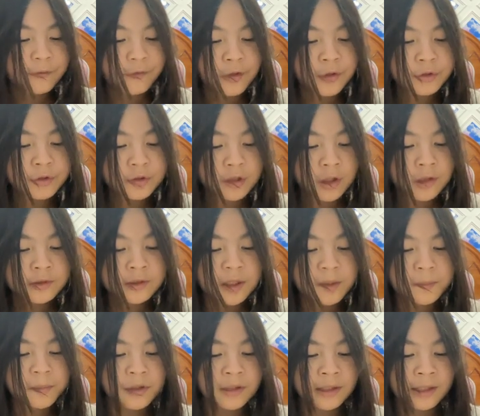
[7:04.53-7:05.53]
who told the
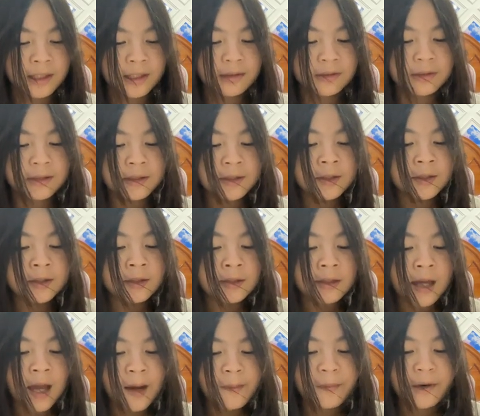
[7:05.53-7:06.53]
police
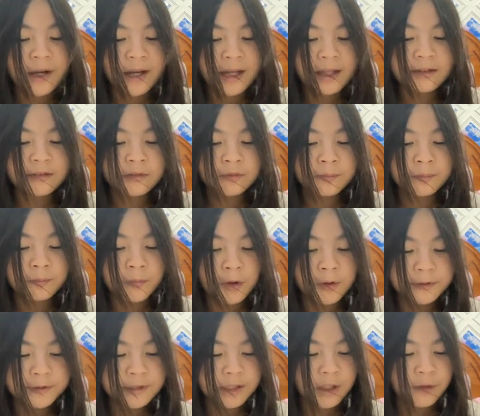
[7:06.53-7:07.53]
about his
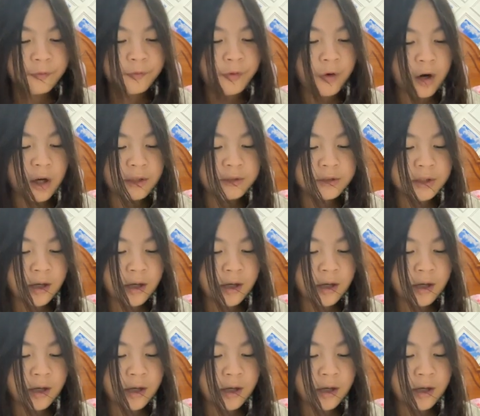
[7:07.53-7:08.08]
motive for